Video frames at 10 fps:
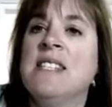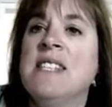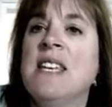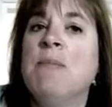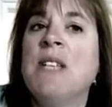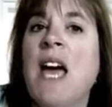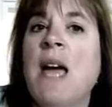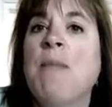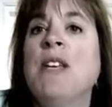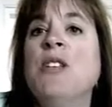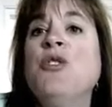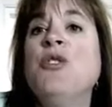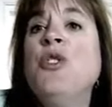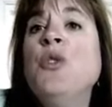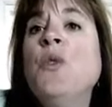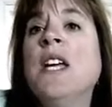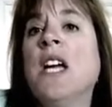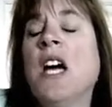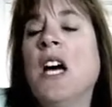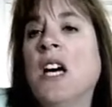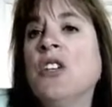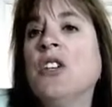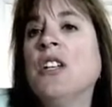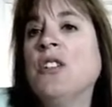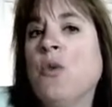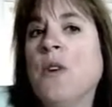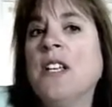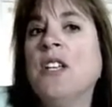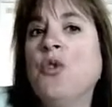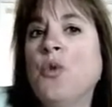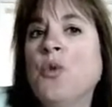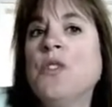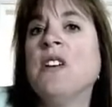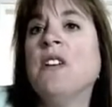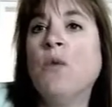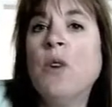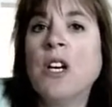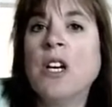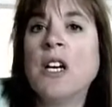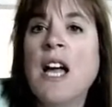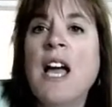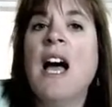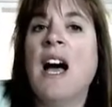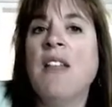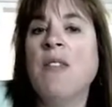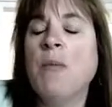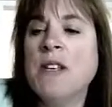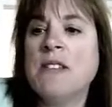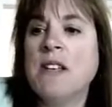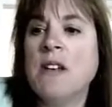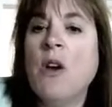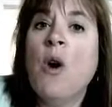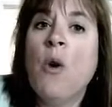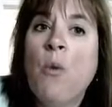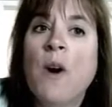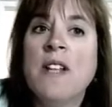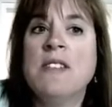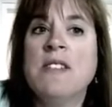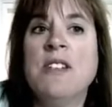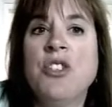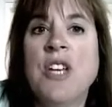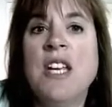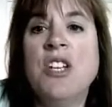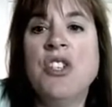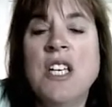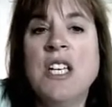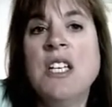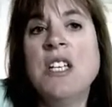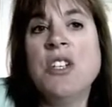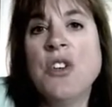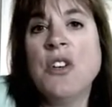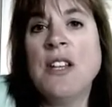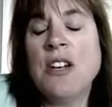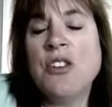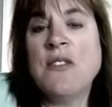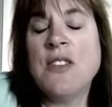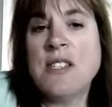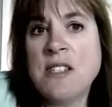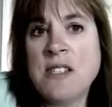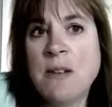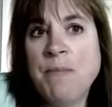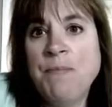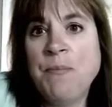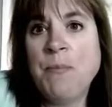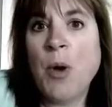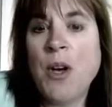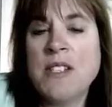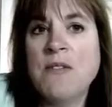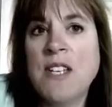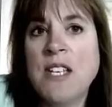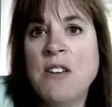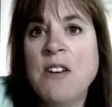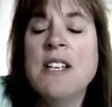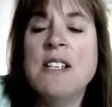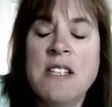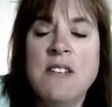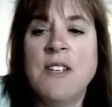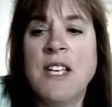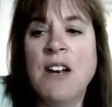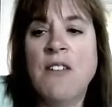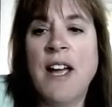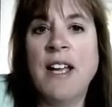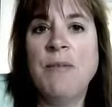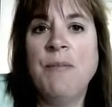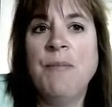same time is doing 120 joules of work on the piston. What's the change in internal energy of the system? Pause the video, see if you get it right.